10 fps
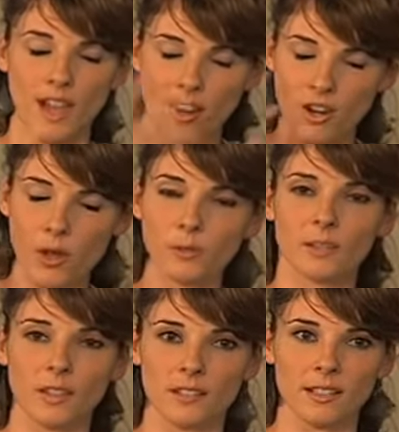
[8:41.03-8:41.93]
knows what
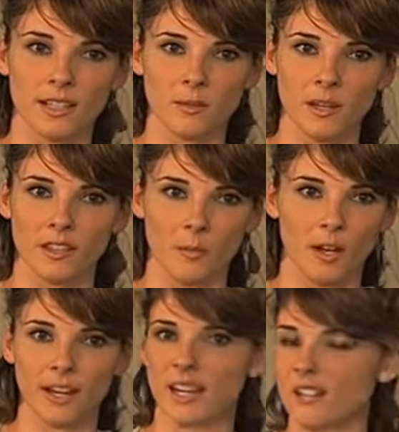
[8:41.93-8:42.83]
it's like to be in their
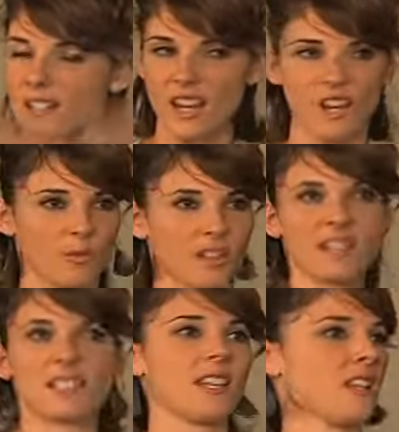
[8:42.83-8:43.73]
body and taking
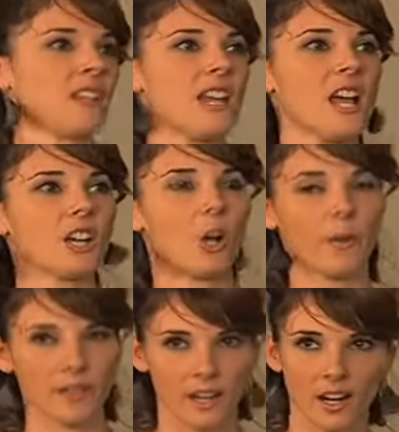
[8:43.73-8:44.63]
risks and
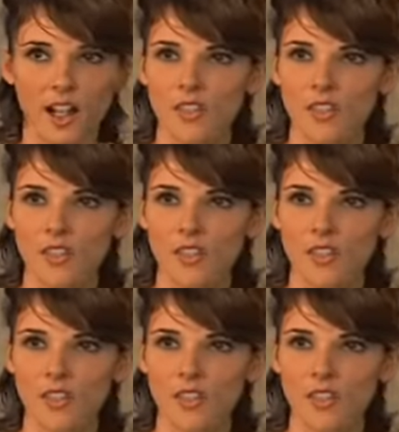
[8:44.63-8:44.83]
going there,